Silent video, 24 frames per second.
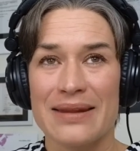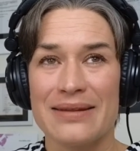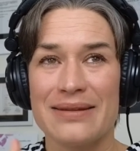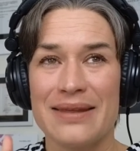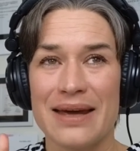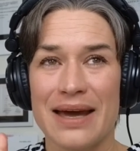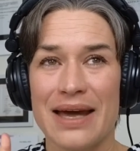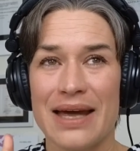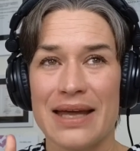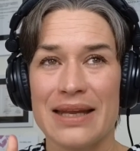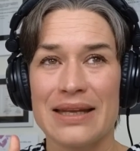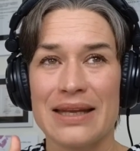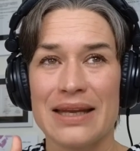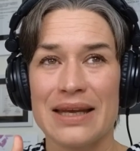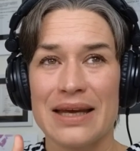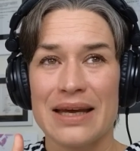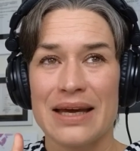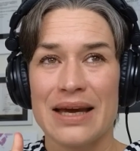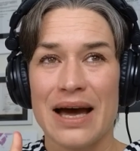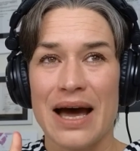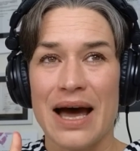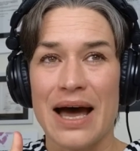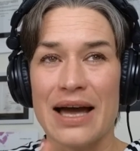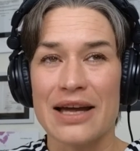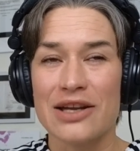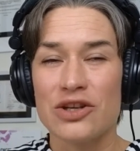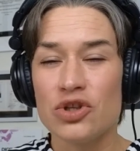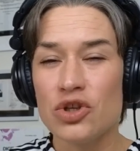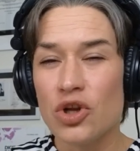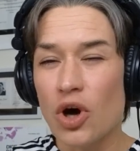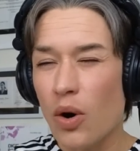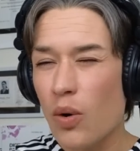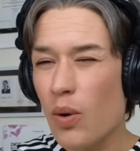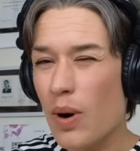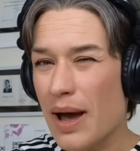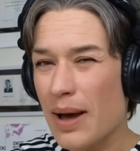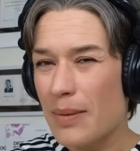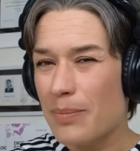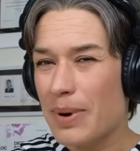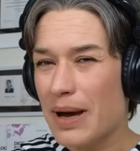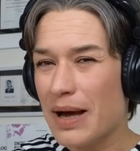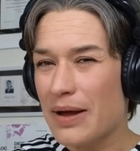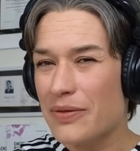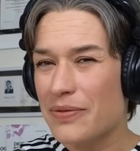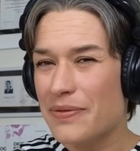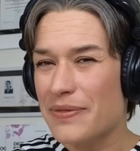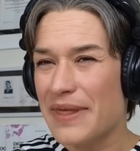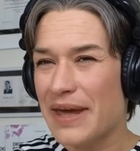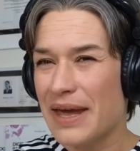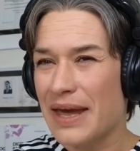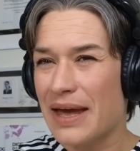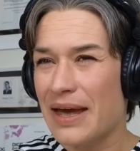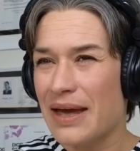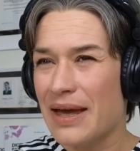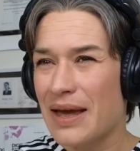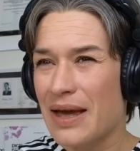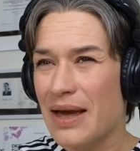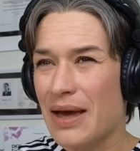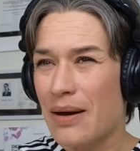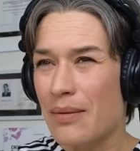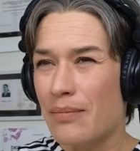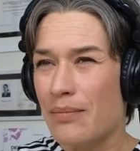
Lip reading: Then I know about the